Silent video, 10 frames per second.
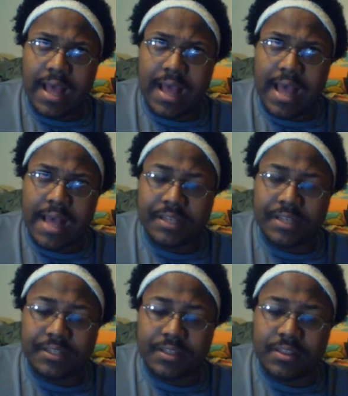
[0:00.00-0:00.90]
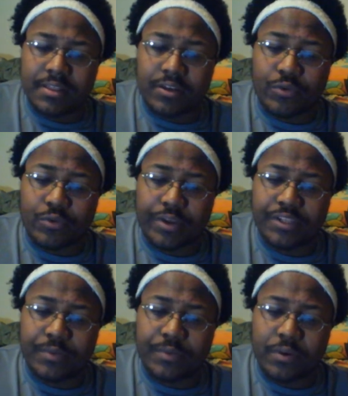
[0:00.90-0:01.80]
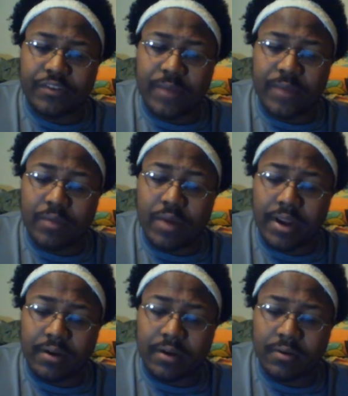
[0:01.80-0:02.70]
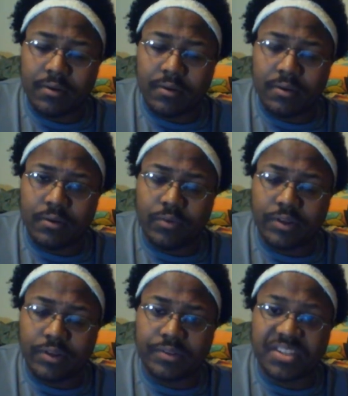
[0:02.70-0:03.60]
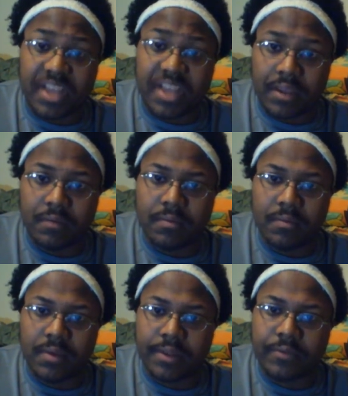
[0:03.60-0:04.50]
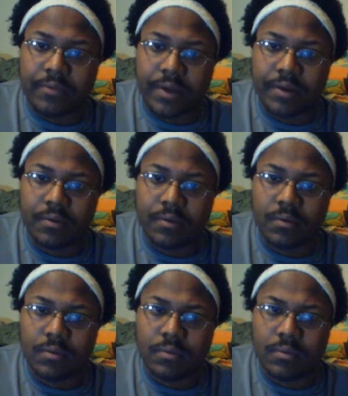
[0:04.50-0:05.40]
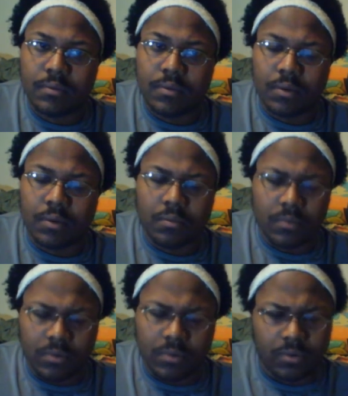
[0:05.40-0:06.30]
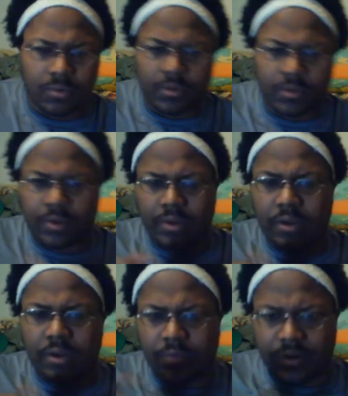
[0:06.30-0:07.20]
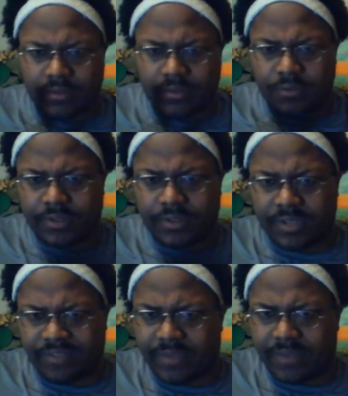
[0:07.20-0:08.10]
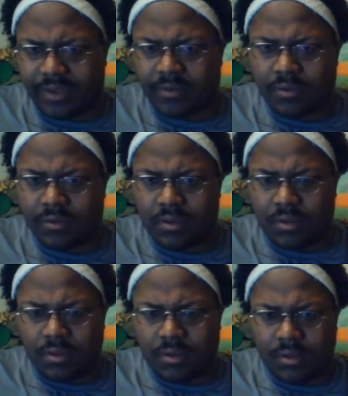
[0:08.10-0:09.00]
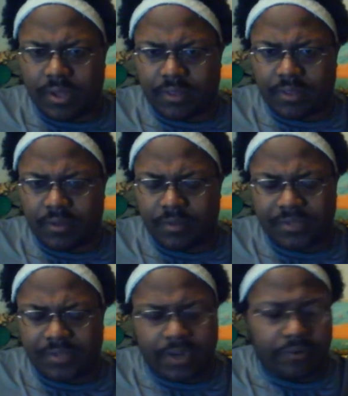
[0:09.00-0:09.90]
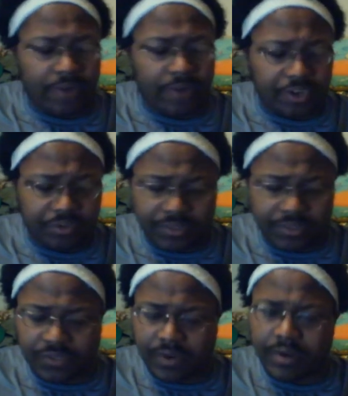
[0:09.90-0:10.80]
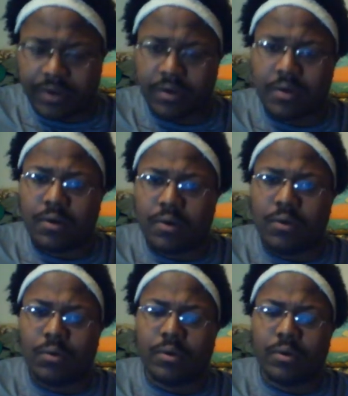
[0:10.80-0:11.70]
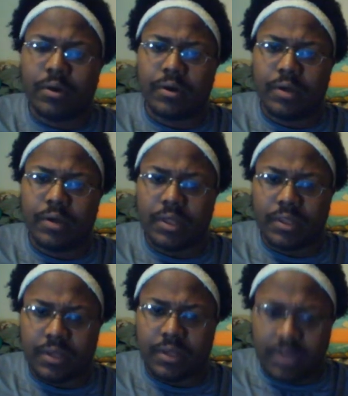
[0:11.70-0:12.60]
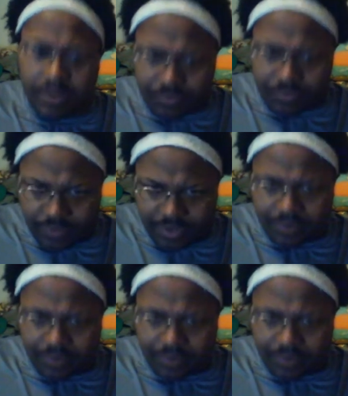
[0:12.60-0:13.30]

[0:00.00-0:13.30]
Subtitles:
as the crazy part of my brain would say in a thread. When I would write the threads that I've made, like the upset aggregationalist thread or the Anita thread,